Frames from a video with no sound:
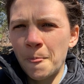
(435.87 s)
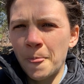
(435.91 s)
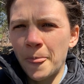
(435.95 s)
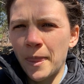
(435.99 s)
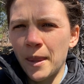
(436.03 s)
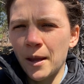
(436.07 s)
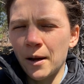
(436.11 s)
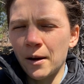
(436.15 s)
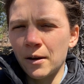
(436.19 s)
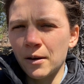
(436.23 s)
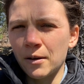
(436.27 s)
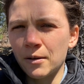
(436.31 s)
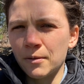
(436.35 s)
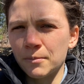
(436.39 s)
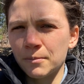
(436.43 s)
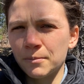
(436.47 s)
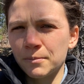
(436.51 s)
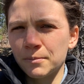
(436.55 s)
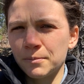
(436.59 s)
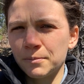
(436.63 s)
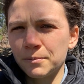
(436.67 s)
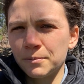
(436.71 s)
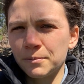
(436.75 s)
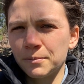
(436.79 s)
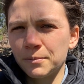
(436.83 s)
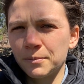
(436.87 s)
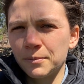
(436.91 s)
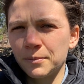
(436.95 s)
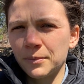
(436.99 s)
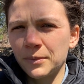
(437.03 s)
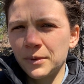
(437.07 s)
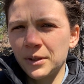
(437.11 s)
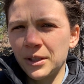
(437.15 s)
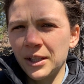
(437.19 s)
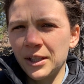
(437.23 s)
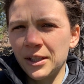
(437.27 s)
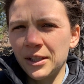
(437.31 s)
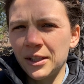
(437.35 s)

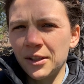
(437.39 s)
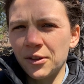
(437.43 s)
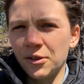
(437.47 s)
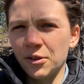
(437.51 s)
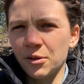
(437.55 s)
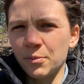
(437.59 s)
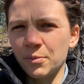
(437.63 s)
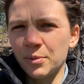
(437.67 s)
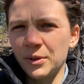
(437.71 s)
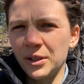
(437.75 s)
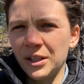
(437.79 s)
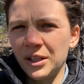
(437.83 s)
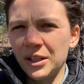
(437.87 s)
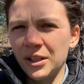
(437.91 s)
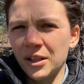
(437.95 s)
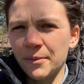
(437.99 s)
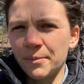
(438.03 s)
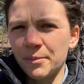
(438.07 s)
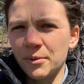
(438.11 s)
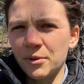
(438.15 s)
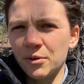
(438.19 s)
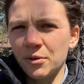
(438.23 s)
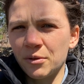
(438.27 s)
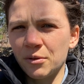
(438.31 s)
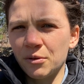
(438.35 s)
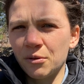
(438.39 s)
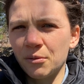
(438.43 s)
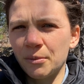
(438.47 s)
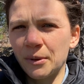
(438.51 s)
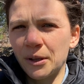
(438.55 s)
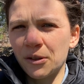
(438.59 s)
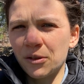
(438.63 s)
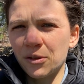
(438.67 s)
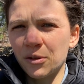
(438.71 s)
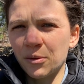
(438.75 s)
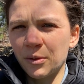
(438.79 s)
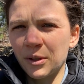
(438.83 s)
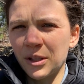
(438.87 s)
can either be up to
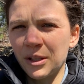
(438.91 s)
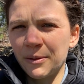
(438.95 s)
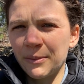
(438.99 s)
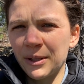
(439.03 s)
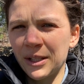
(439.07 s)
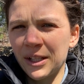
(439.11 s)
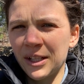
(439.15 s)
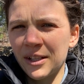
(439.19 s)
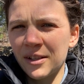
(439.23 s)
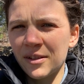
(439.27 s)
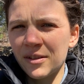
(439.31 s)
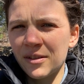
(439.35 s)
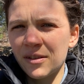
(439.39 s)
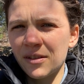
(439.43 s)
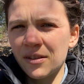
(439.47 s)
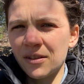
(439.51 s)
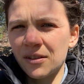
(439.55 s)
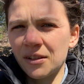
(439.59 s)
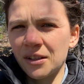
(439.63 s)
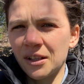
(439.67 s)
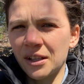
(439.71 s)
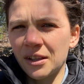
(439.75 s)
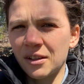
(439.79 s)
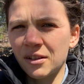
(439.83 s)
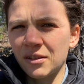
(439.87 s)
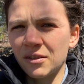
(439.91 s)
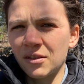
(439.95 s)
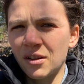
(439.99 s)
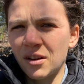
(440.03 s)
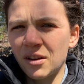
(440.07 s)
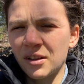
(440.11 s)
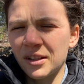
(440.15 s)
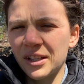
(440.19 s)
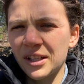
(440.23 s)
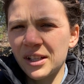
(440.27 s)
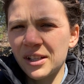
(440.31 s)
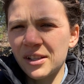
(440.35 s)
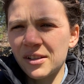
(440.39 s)
about 20 minutes at the
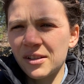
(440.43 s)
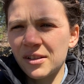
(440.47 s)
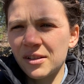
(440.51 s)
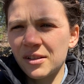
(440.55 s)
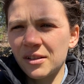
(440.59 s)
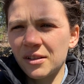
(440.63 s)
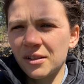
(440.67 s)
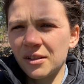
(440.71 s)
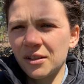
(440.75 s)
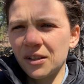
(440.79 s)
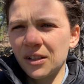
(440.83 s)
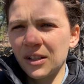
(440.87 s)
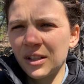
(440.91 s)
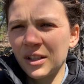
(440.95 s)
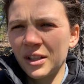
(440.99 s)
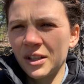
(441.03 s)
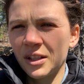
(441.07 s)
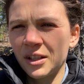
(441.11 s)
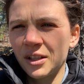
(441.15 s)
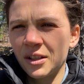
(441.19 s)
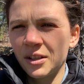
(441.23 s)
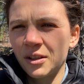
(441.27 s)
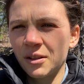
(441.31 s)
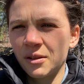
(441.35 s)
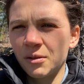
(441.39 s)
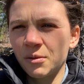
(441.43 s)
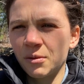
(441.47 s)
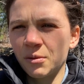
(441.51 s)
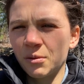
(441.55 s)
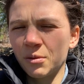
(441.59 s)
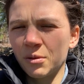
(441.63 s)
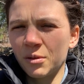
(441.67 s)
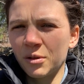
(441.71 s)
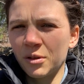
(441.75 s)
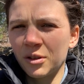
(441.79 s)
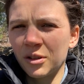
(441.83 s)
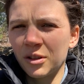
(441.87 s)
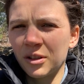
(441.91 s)
longest,
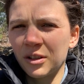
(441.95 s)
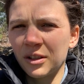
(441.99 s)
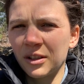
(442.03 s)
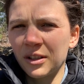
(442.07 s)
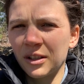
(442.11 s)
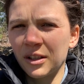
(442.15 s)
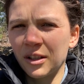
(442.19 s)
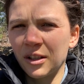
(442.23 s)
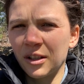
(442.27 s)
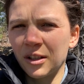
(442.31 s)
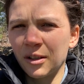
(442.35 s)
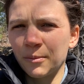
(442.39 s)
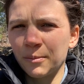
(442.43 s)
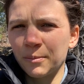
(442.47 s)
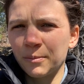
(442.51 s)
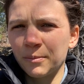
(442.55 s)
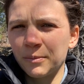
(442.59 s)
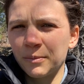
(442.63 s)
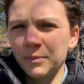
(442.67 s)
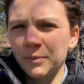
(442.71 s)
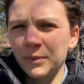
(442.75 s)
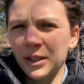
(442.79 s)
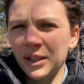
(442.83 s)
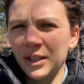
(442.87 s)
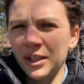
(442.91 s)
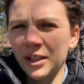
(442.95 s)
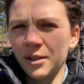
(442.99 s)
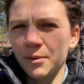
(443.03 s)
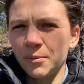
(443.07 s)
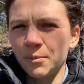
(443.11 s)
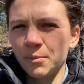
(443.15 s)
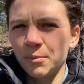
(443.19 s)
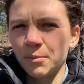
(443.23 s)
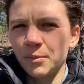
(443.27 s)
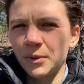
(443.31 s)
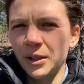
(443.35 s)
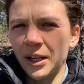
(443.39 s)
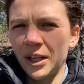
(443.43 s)
or it
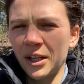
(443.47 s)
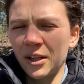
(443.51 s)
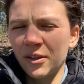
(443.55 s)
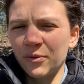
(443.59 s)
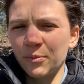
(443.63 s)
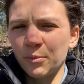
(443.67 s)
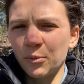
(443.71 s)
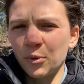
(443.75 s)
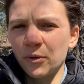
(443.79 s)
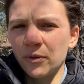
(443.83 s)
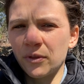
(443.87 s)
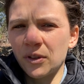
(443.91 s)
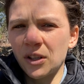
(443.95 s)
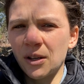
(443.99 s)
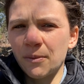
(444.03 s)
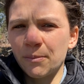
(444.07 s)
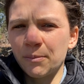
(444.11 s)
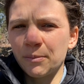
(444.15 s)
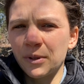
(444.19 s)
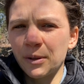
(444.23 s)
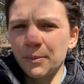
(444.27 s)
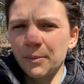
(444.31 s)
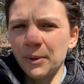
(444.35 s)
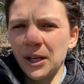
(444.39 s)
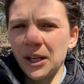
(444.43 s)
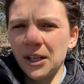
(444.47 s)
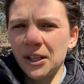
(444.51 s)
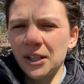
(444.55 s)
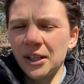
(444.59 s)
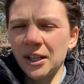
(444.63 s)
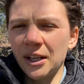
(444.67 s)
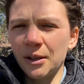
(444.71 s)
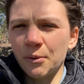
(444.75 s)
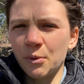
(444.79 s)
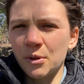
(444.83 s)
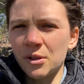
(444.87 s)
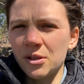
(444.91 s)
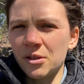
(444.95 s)
can kind of move it up depending
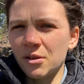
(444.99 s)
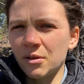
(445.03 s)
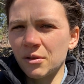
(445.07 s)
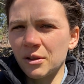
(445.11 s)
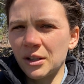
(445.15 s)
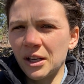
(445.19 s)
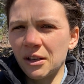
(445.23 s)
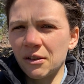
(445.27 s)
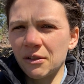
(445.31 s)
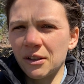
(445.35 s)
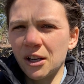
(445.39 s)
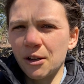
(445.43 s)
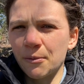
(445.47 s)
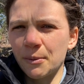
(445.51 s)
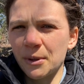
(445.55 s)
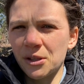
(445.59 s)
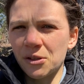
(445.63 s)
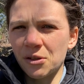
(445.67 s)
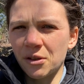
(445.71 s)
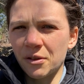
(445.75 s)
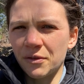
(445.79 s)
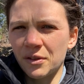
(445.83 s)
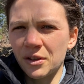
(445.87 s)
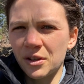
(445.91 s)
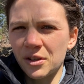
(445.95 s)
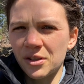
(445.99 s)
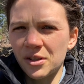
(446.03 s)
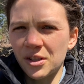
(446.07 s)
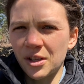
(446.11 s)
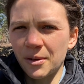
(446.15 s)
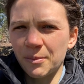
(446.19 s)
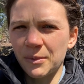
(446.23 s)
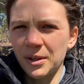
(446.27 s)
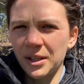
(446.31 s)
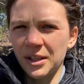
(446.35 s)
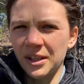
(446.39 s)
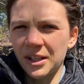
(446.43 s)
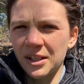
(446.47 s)
on what's going on around me. So if there's
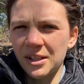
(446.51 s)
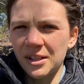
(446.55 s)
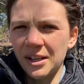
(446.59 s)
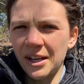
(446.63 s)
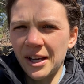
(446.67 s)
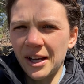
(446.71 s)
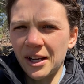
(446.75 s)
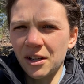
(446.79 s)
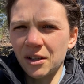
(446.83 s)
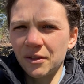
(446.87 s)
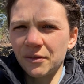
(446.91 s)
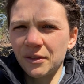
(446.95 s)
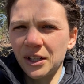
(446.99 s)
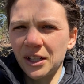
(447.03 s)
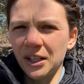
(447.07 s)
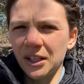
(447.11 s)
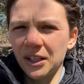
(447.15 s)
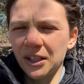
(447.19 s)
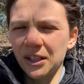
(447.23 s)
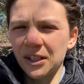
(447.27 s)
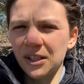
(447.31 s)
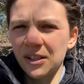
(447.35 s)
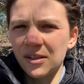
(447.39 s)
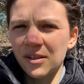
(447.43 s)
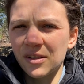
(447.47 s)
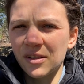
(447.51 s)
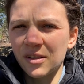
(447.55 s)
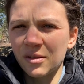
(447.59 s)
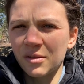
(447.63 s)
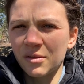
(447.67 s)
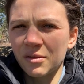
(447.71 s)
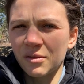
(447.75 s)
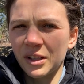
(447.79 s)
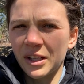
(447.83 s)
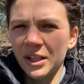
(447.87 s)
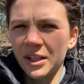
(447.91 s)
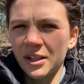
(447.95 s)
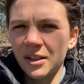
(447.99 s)
something that's aggravating it, so
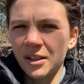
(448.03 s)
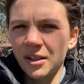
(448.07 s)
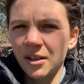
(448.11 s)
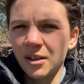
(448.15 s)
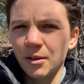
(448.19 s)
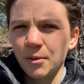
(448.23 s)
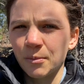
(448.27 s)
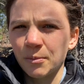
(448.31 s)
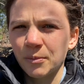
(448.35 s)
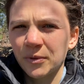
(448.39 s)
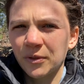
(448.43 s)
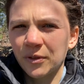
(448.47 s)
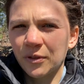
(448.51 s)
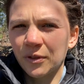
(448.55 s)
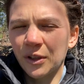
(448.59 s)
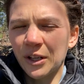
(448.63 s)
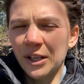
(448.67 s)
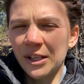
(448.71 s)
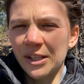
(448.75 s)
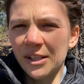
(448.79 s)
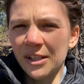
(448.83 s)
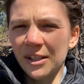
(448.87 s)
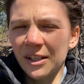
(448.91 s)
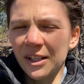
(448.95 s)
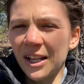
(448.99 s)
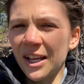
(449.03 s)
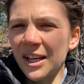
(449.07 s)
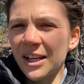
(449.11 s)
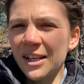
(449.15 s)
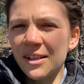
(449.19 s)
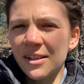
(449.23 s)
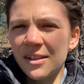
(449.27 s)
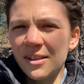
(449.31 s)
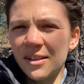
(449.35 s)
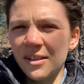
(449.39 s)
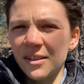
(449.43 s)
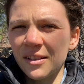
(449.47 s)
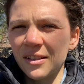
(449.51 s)
like fluorescent
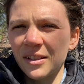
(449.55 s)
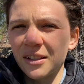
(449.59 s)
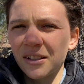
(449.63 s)
lights